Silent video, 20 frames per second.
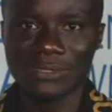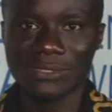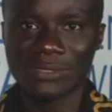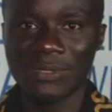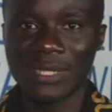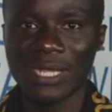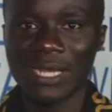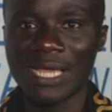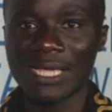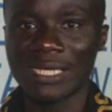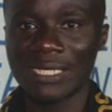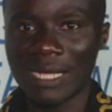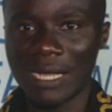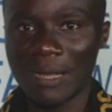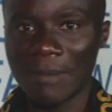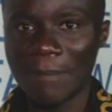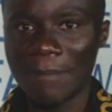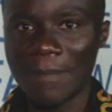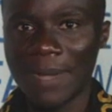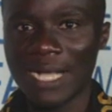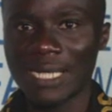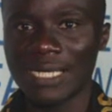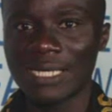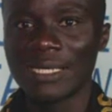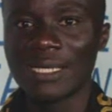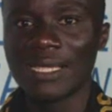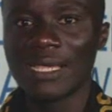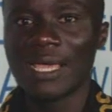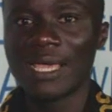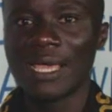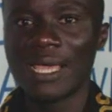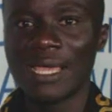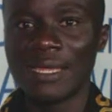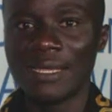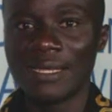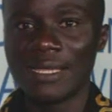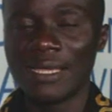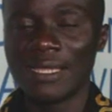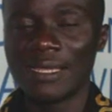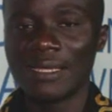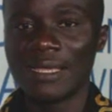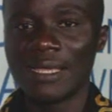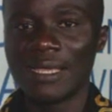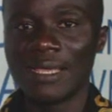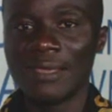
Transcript: so that I come back and then